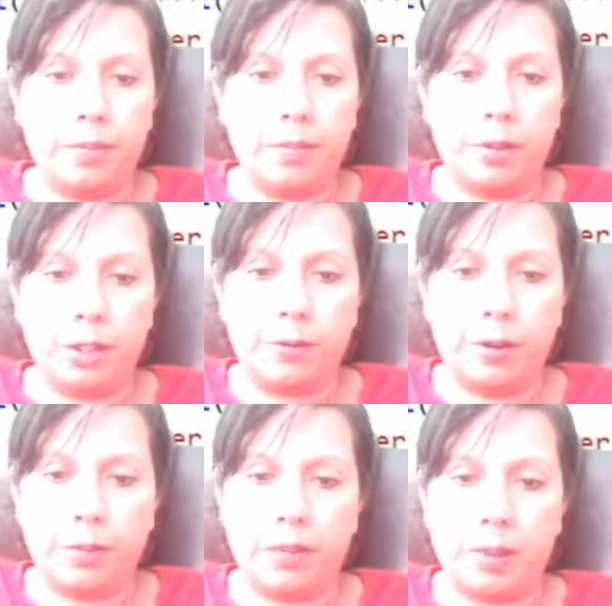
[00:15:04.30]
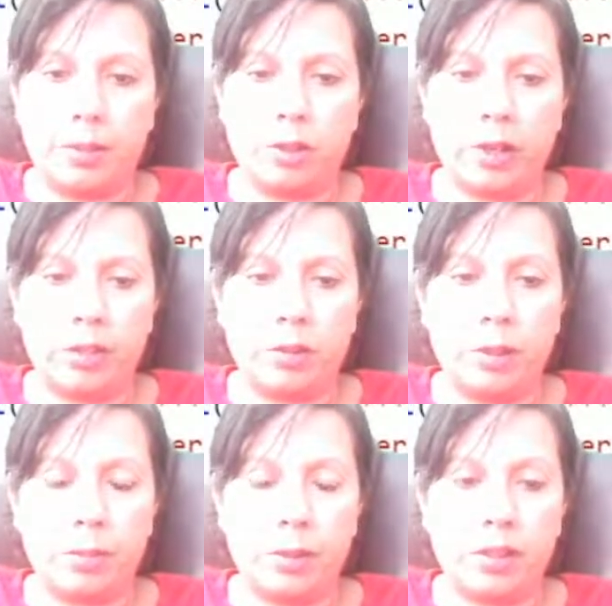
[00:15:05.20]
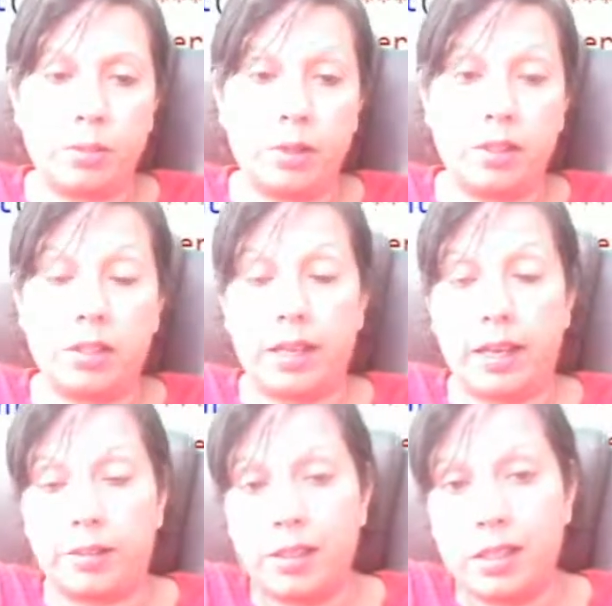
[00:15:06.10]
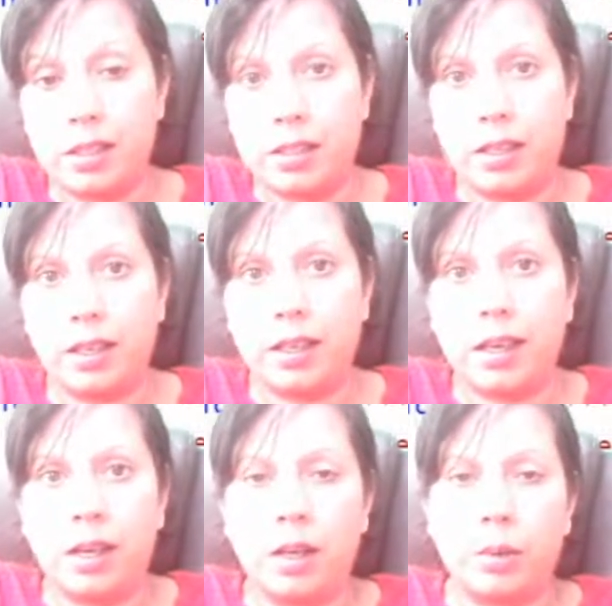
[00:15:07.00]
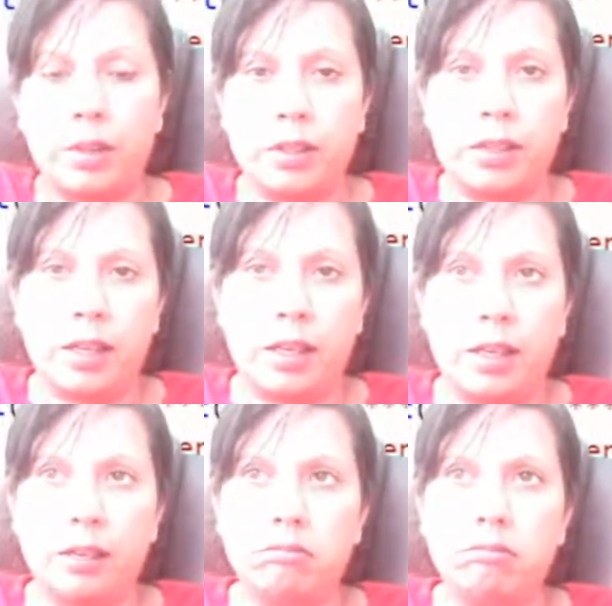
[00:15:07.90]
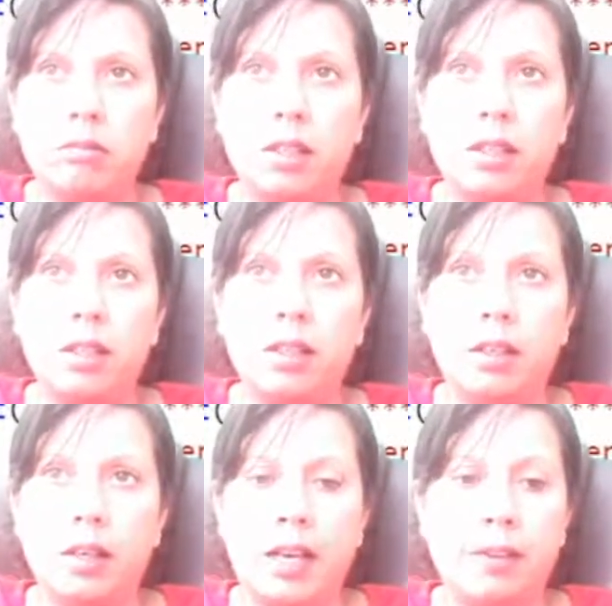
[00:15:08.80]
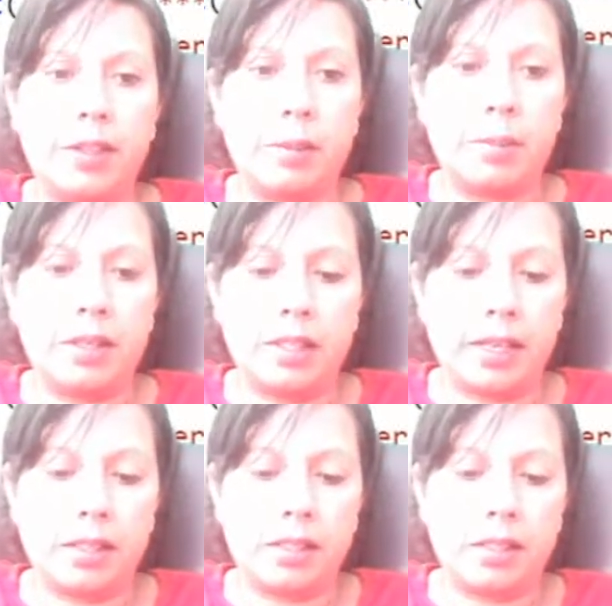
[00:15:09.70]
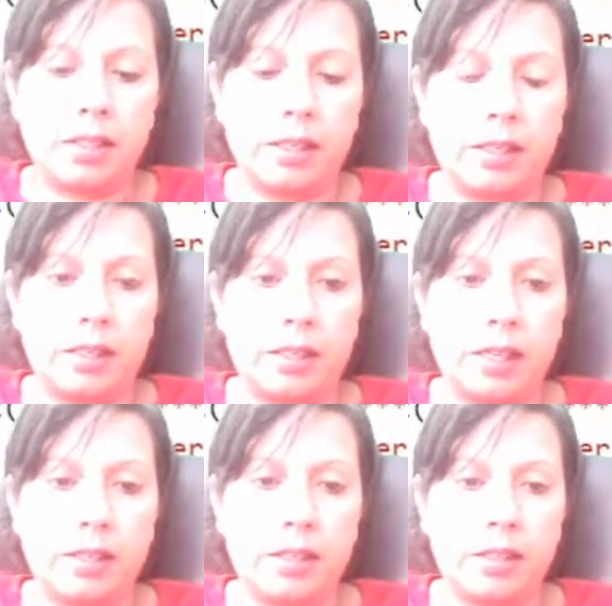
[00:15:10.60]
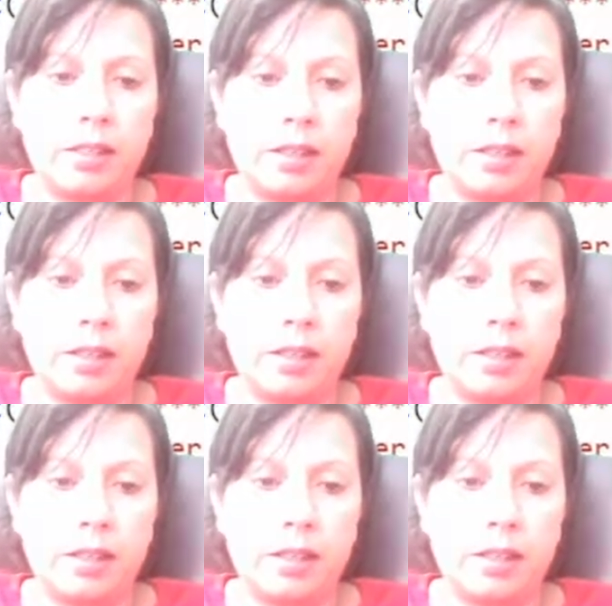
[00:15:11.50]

just for demonstration purposes. And we could say ethnicity, we could say have they been tested, so let's say tested.